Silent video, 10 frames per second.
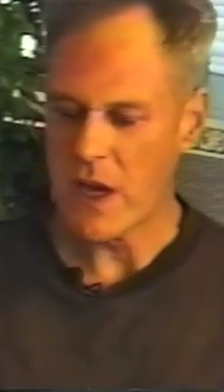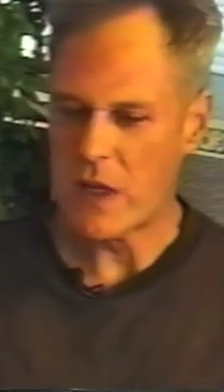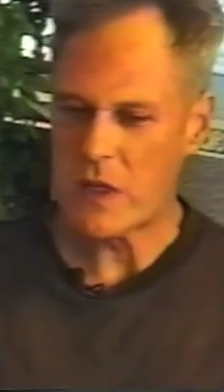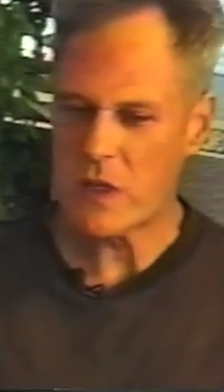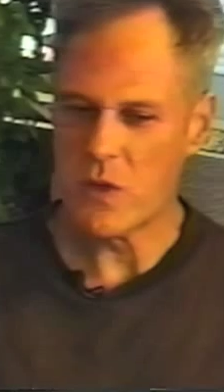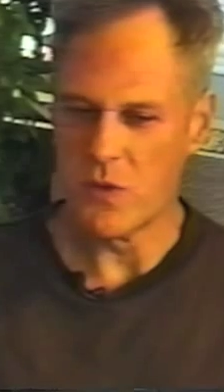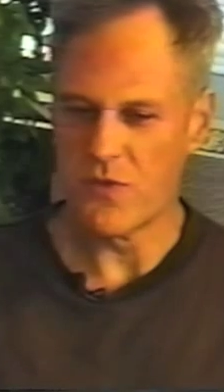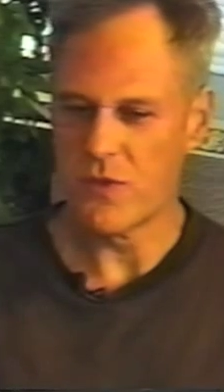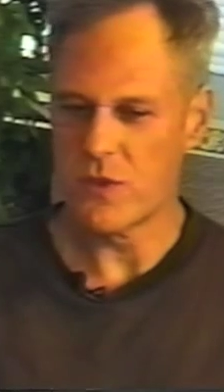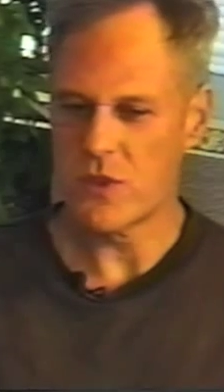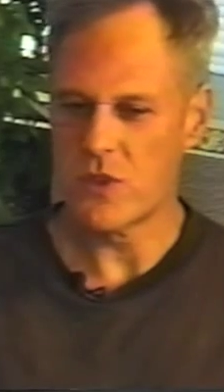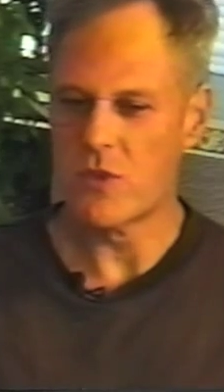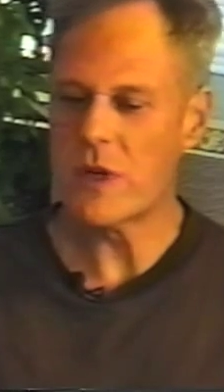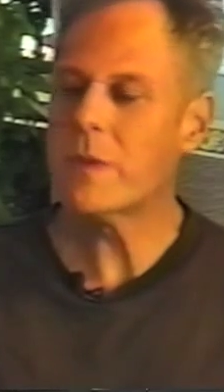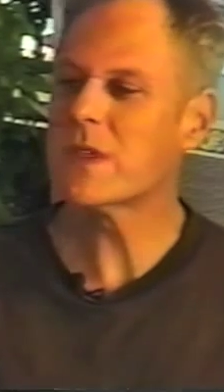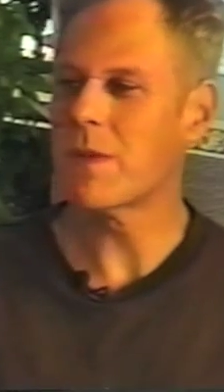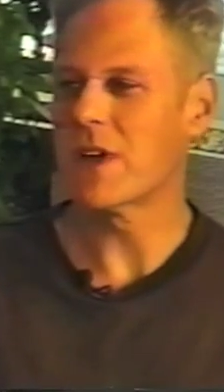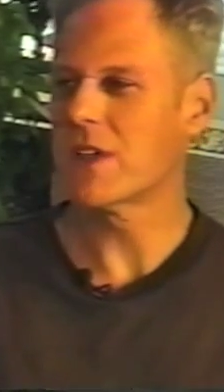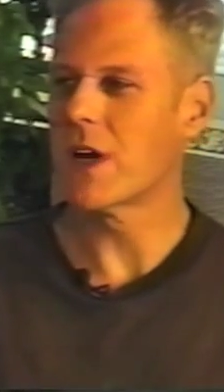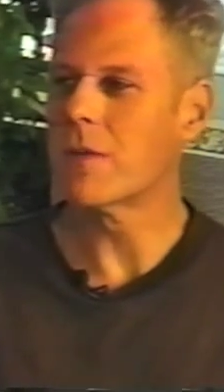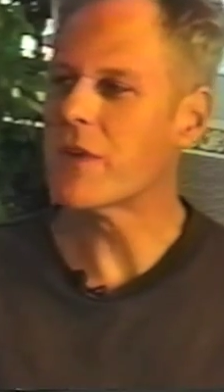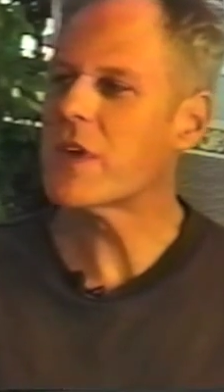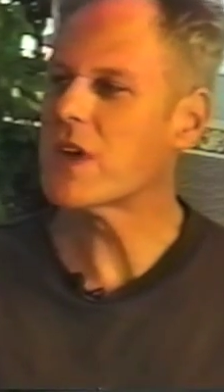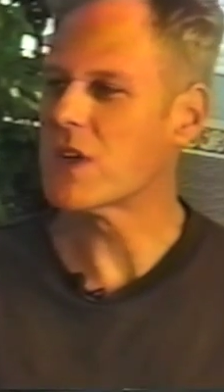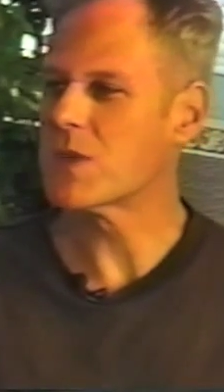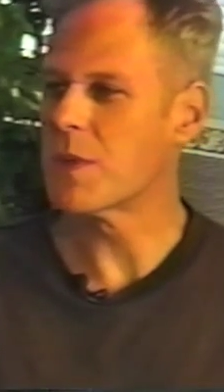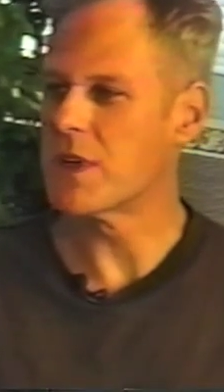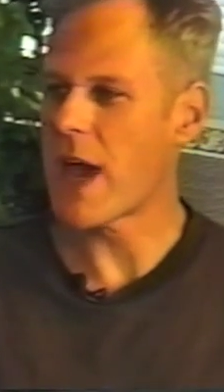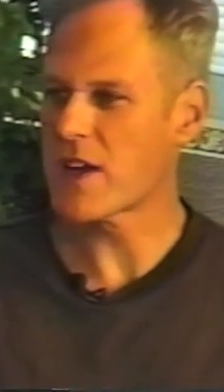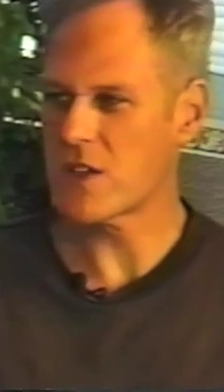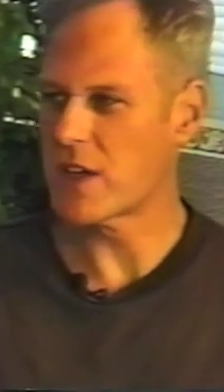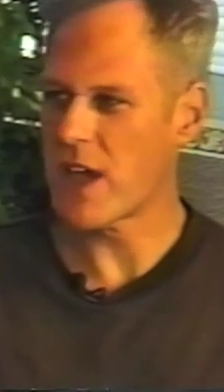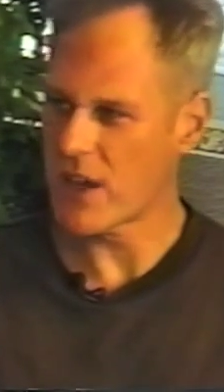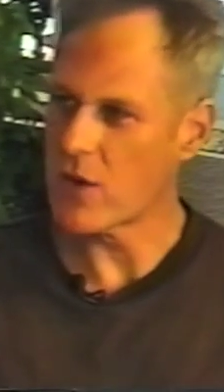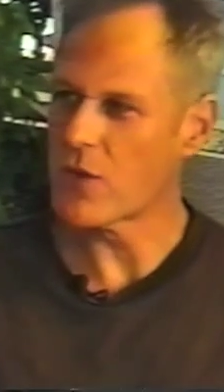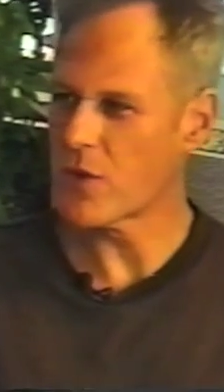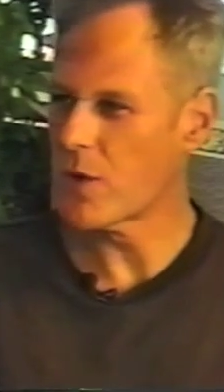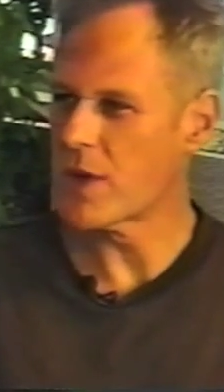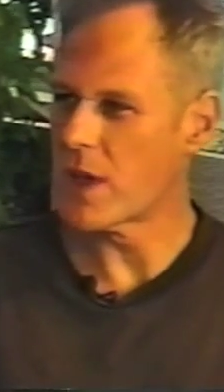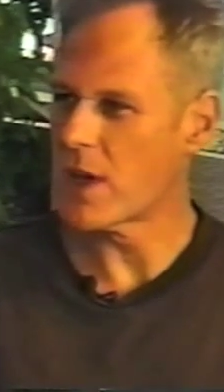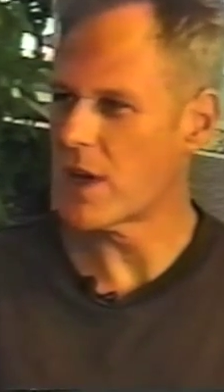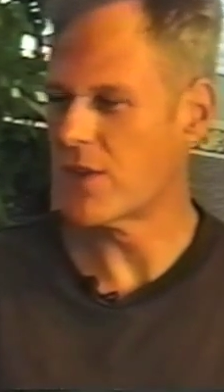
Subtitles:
and who dreams about terrible things, but actually can't go through with it.